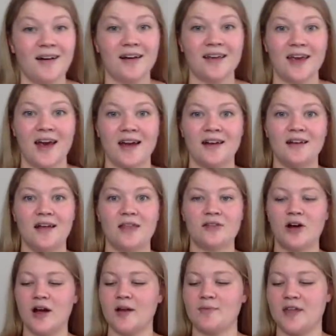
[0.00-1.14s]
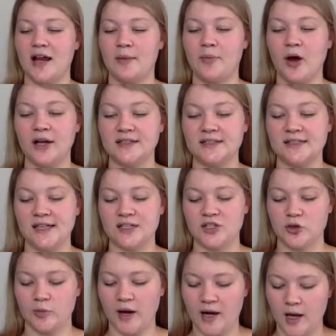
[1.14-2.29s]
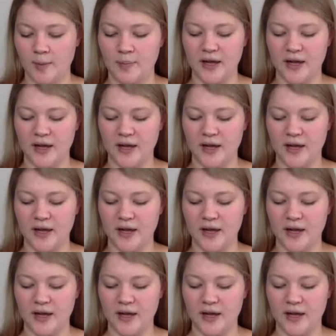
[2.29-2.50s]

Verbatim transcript: Again, another item that I bought to send to ThredUp.